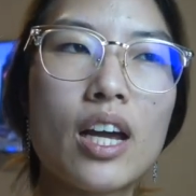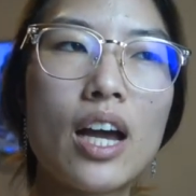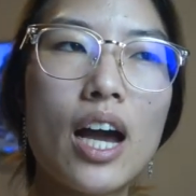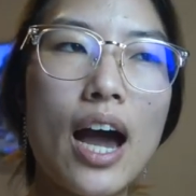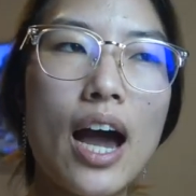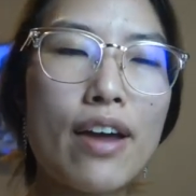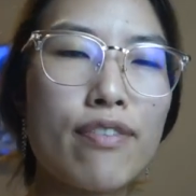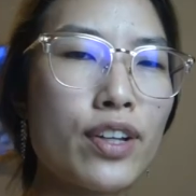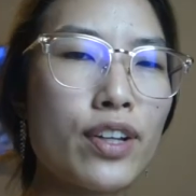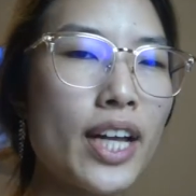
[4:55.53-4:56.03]

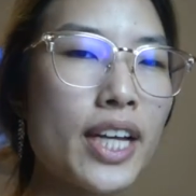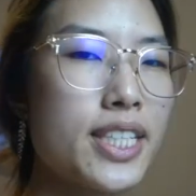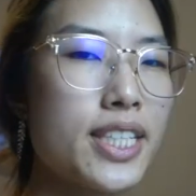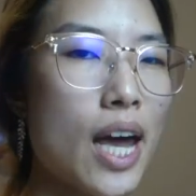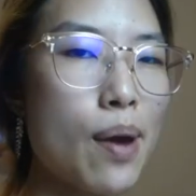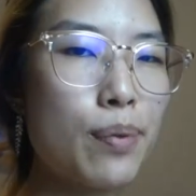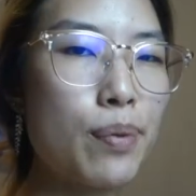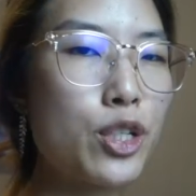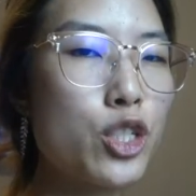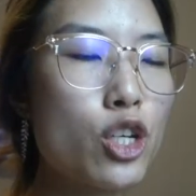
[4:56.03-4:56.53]
I feel like it's
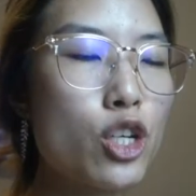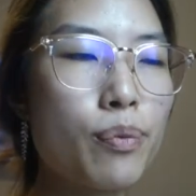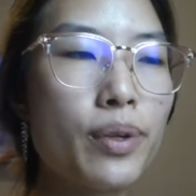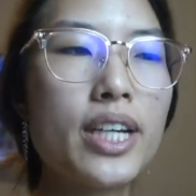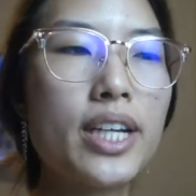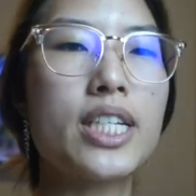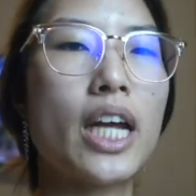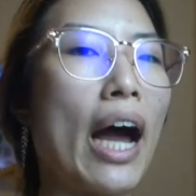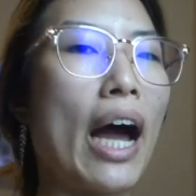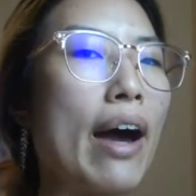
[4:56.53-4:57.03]
happened too many
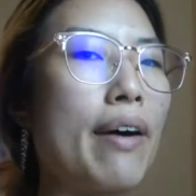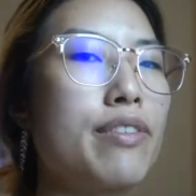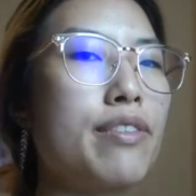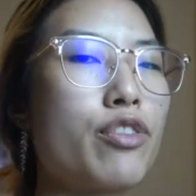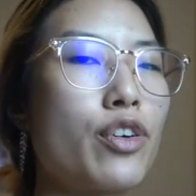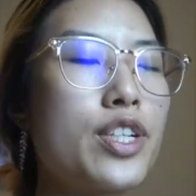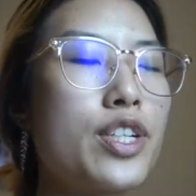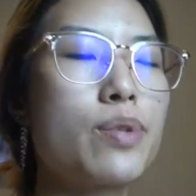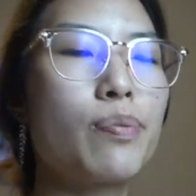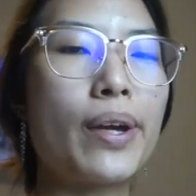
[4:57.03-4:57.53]
times for
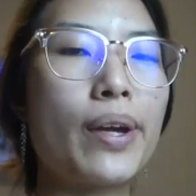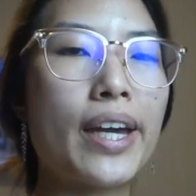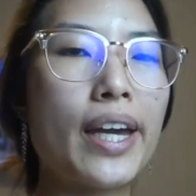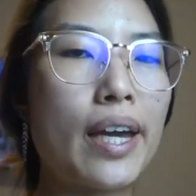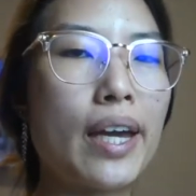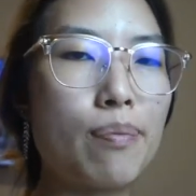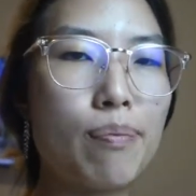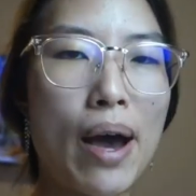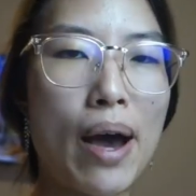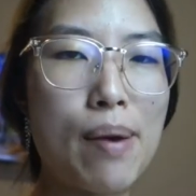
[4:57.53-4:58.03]
it to be
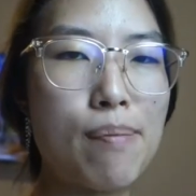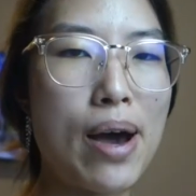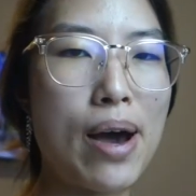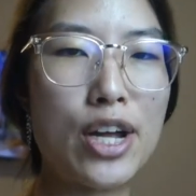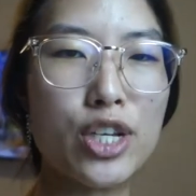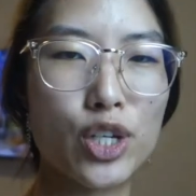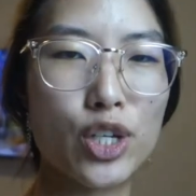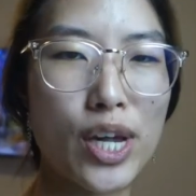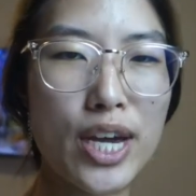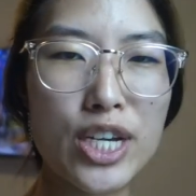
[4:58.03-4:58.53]
in my
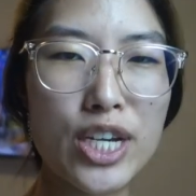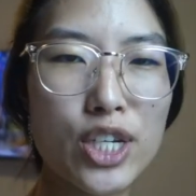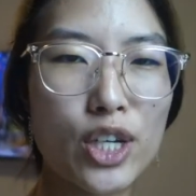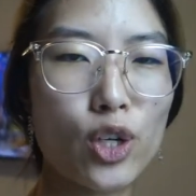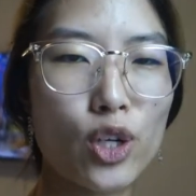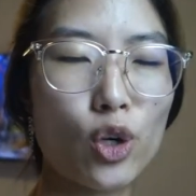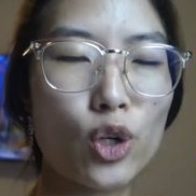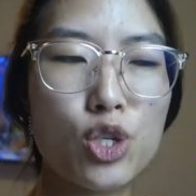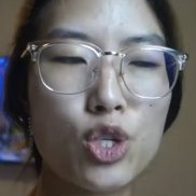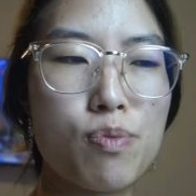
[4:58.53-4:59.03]
imagination
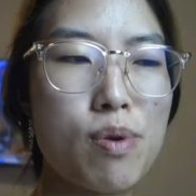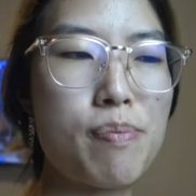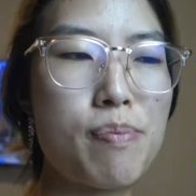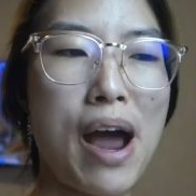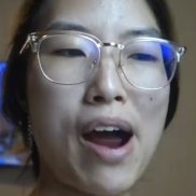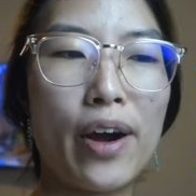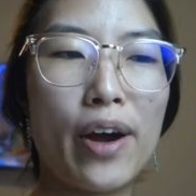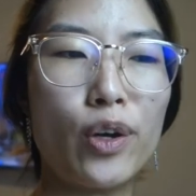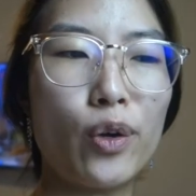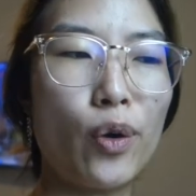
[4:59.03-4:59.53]
or to be
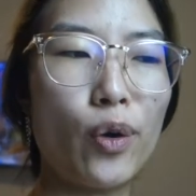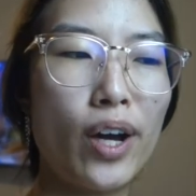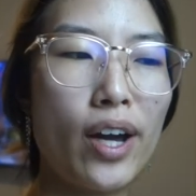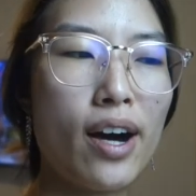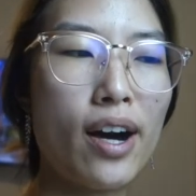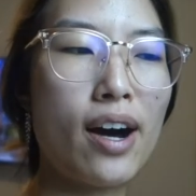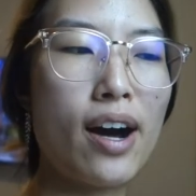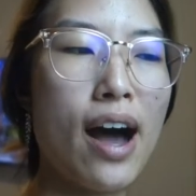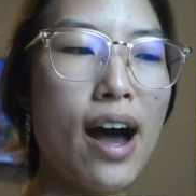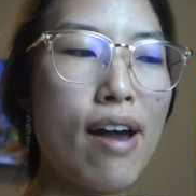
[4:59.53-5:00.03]

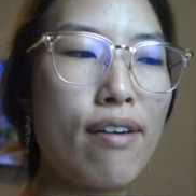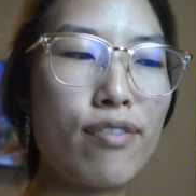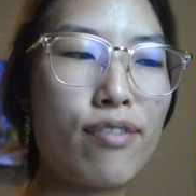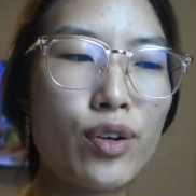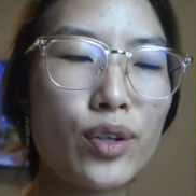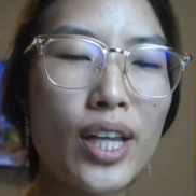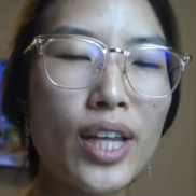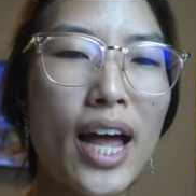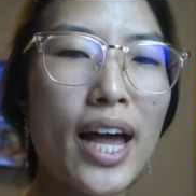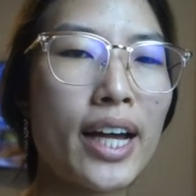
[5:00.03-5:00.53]
paranoia. I feel
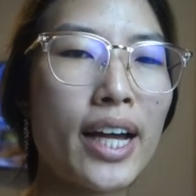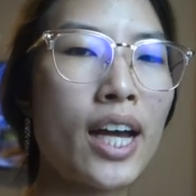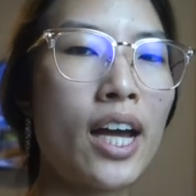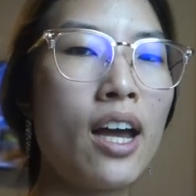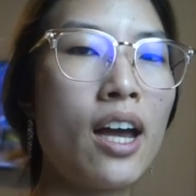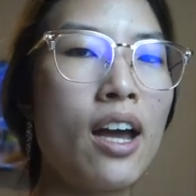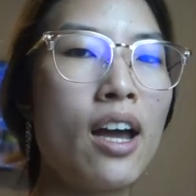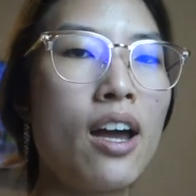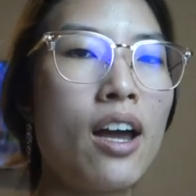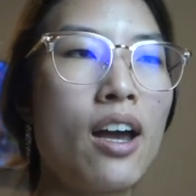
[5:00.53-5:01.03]
like
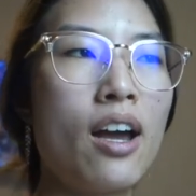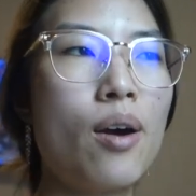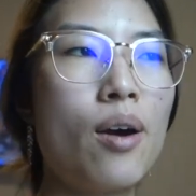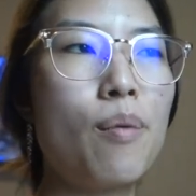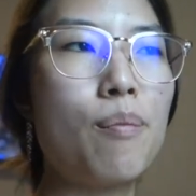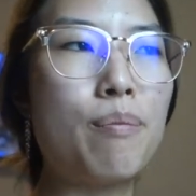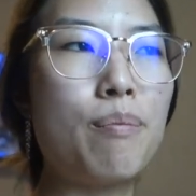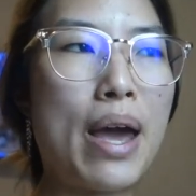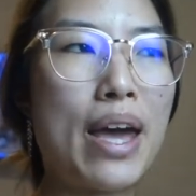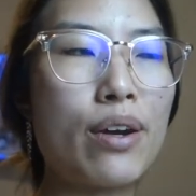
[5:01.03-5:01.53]

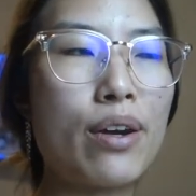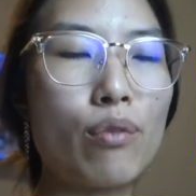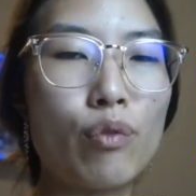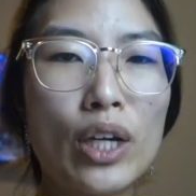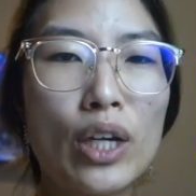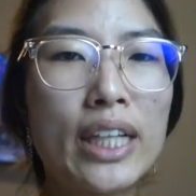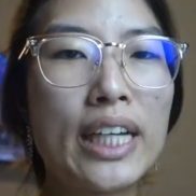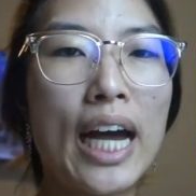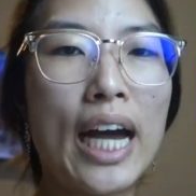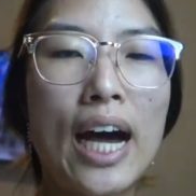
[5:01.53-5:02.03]
men
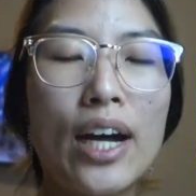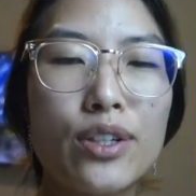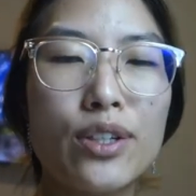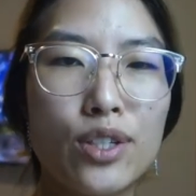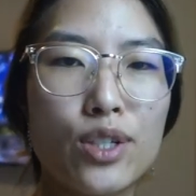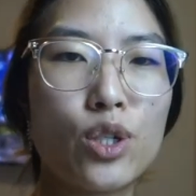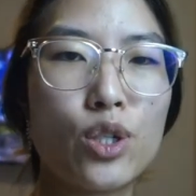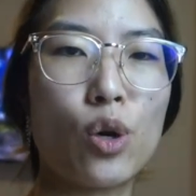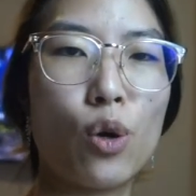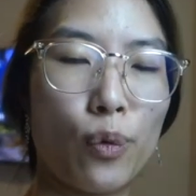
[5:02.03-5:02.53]
really are
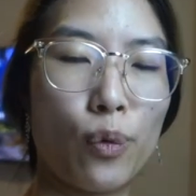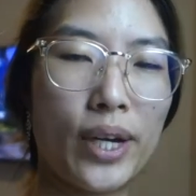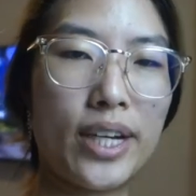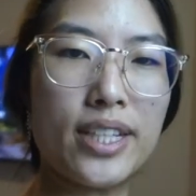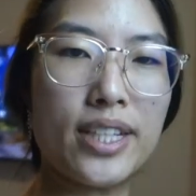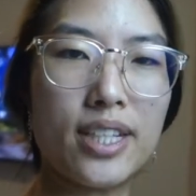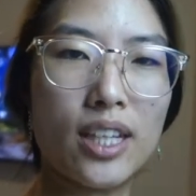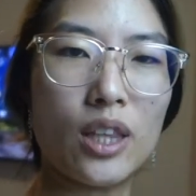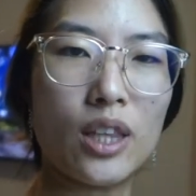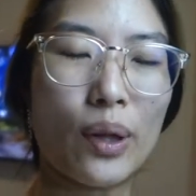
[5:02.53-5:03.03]
just always
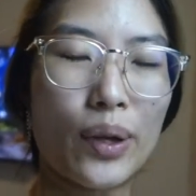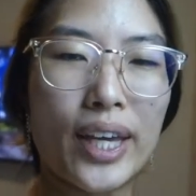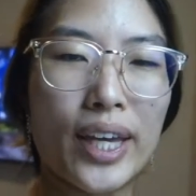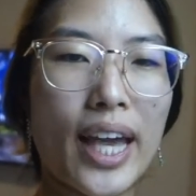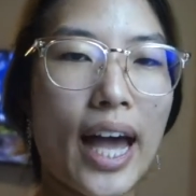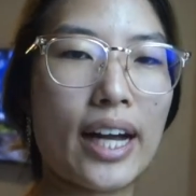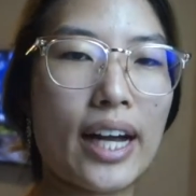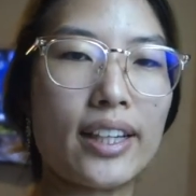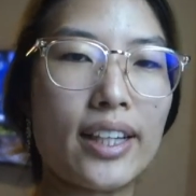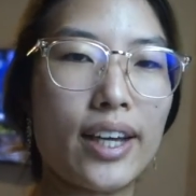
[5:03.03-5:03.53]
looking
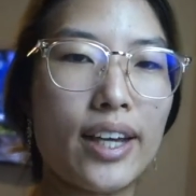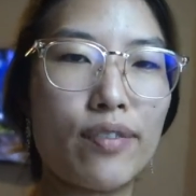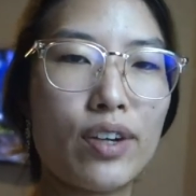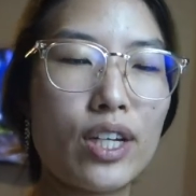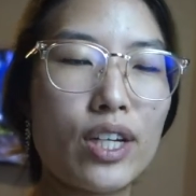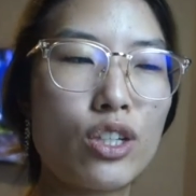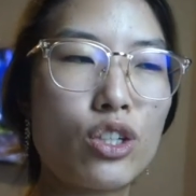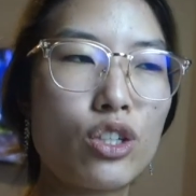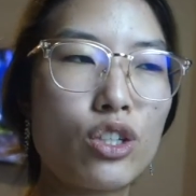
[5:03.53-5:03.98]
at cleavage.